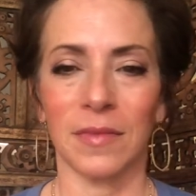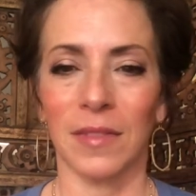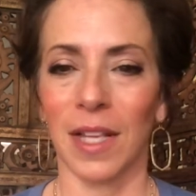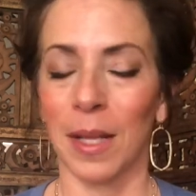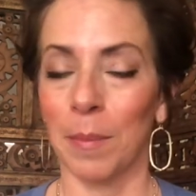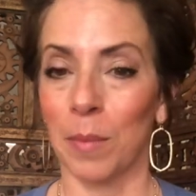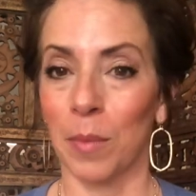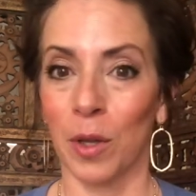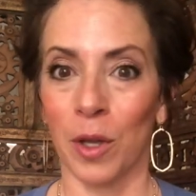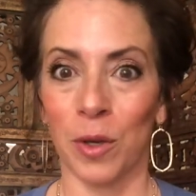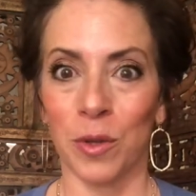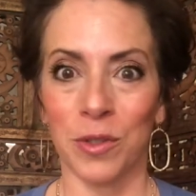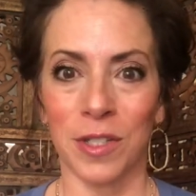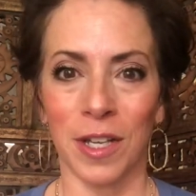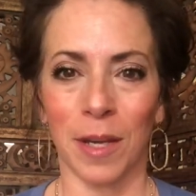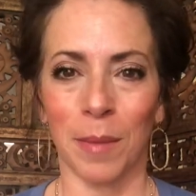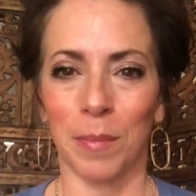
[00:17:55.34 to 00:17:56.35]
it
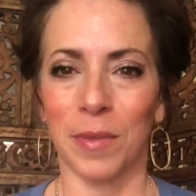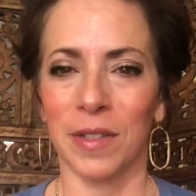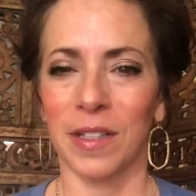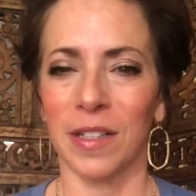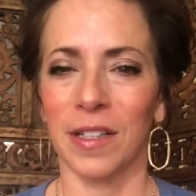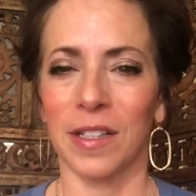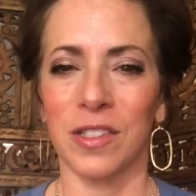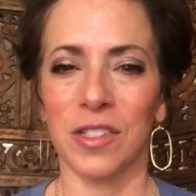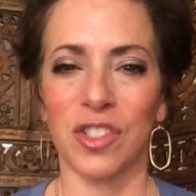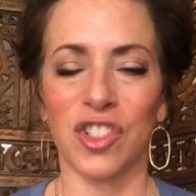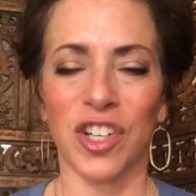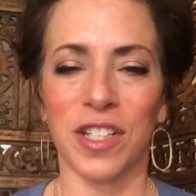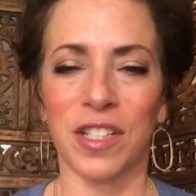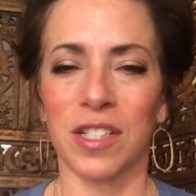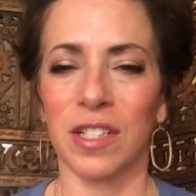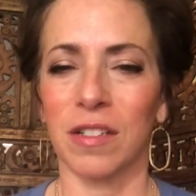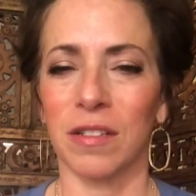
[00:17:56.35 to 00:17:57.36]
blows up. It's
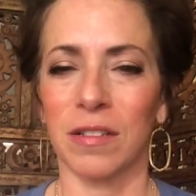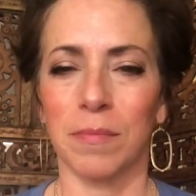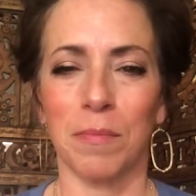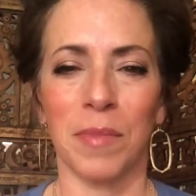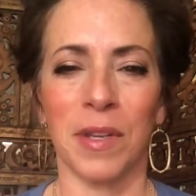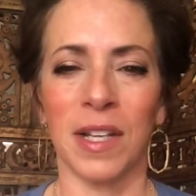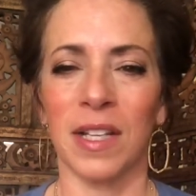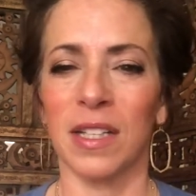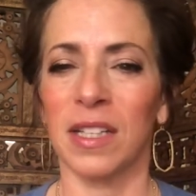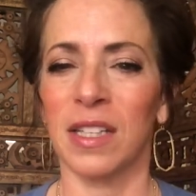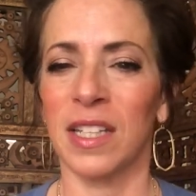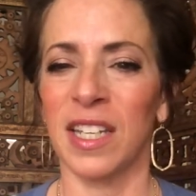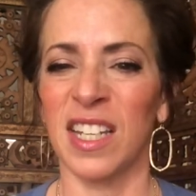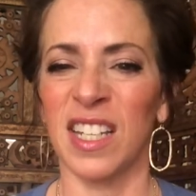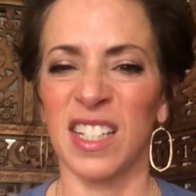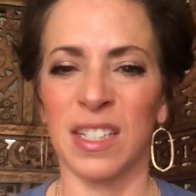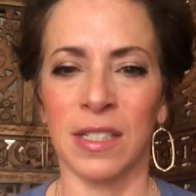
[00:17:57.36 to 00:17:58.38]
just being
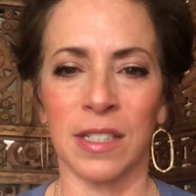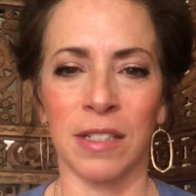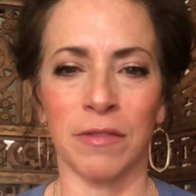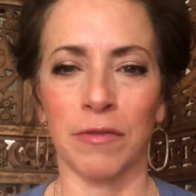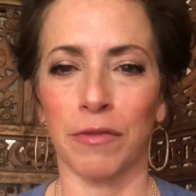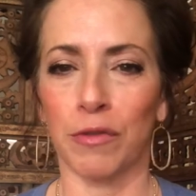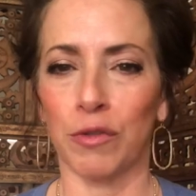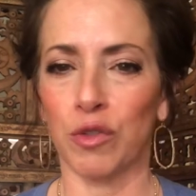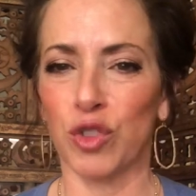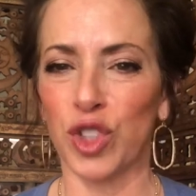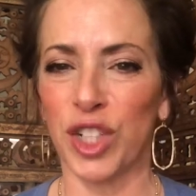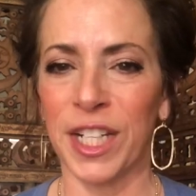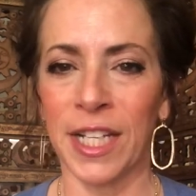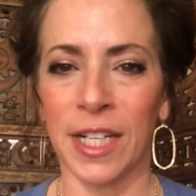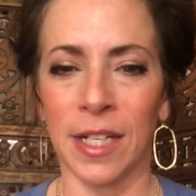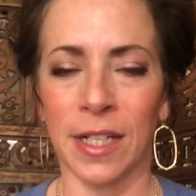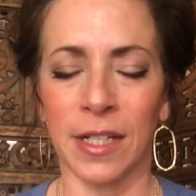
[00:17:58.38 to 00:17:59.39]
cleaned and
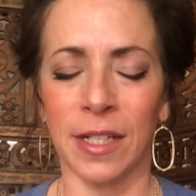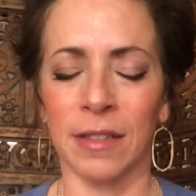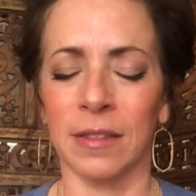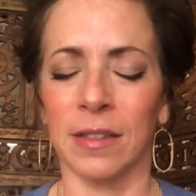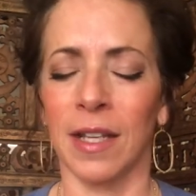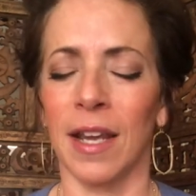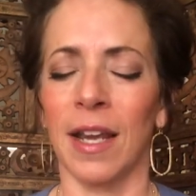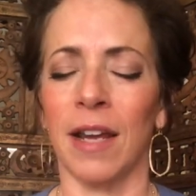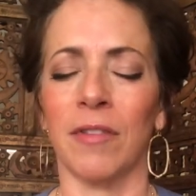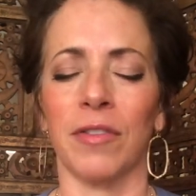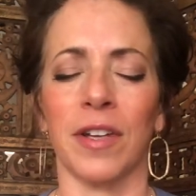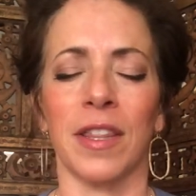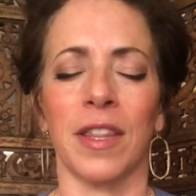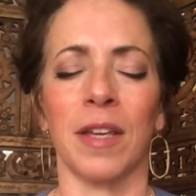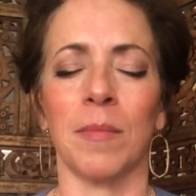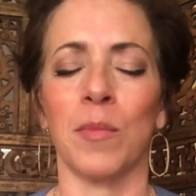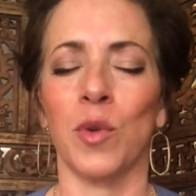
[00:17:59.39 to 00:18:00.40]
freed, and
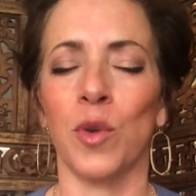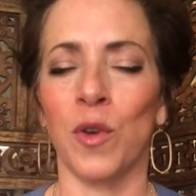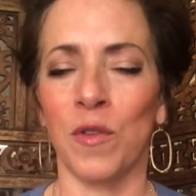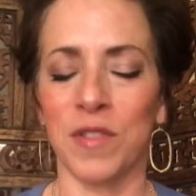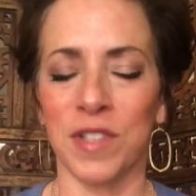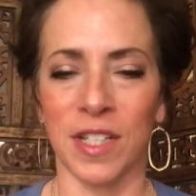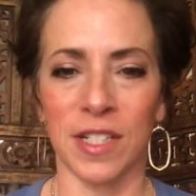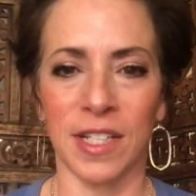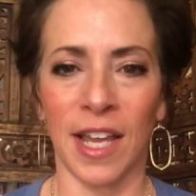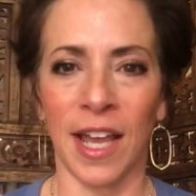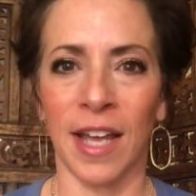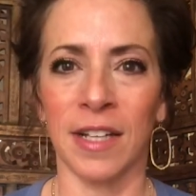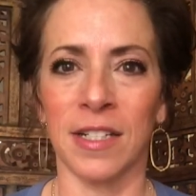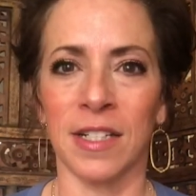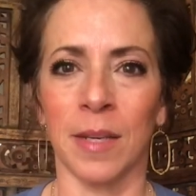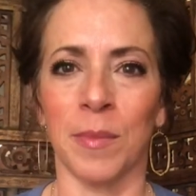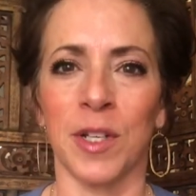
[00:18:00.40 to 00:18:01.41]
everything moves in
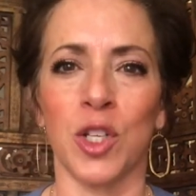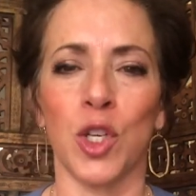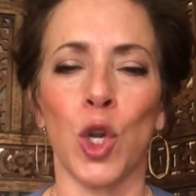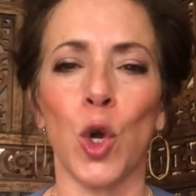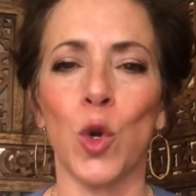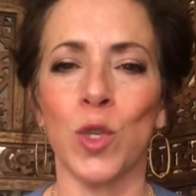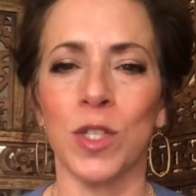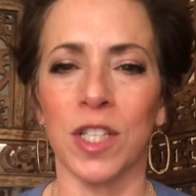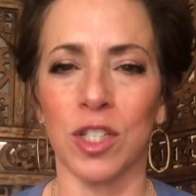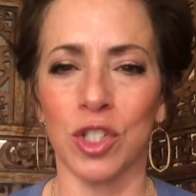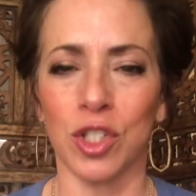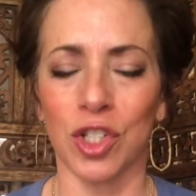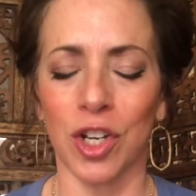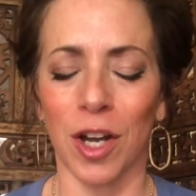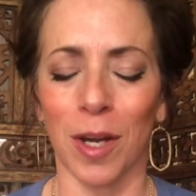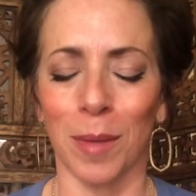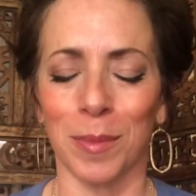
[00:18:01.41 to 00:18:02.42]
tandem and knows its
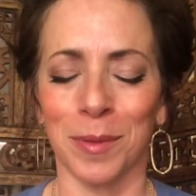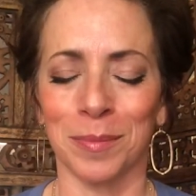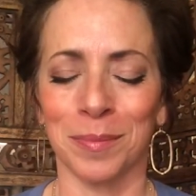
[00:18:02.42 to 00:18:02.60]
job.